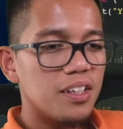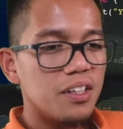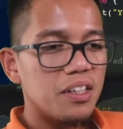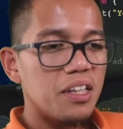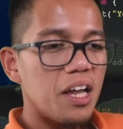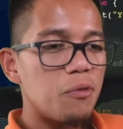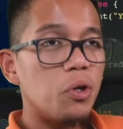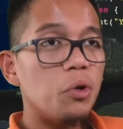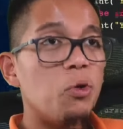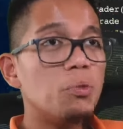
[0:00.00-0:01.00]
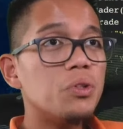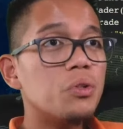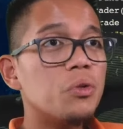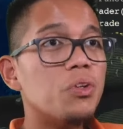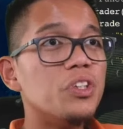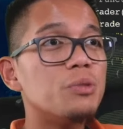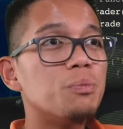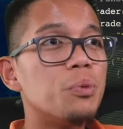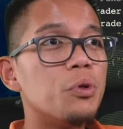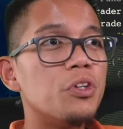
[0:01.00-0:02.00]
now we're looping through each
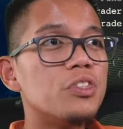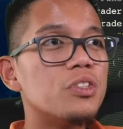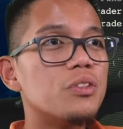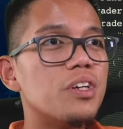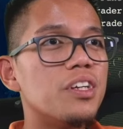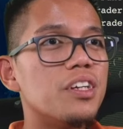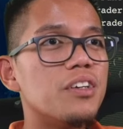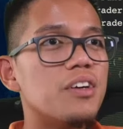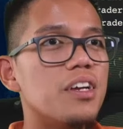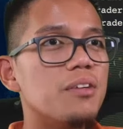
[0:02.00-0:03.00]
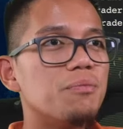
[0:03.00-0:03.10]
points right here, right?